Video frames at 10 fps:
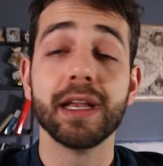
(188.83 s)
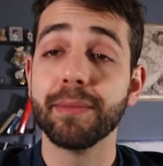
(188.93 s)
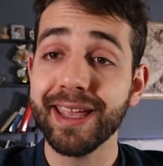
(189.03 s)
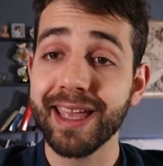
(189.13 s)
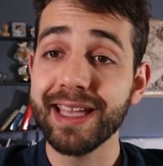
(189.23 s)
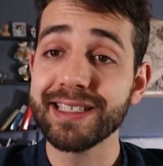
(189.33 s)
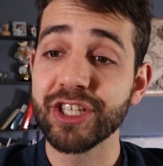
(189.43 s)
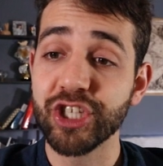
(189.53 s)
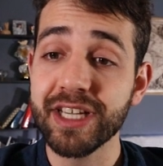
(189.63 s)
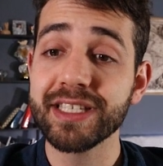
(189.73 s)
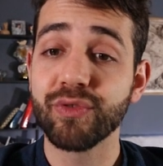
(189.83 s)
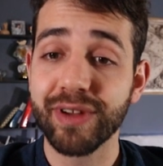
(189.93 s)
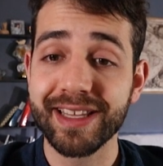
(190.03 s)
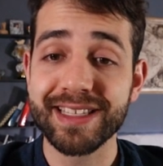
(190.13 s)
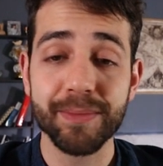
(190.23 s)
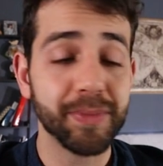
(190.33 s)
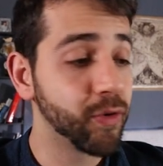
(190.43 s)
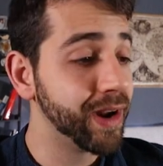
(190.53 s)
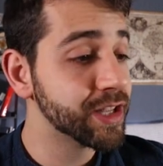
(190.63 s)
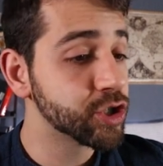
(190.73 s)
In my case, I just run this
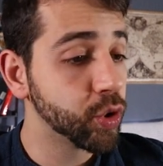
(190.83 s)
upgrade,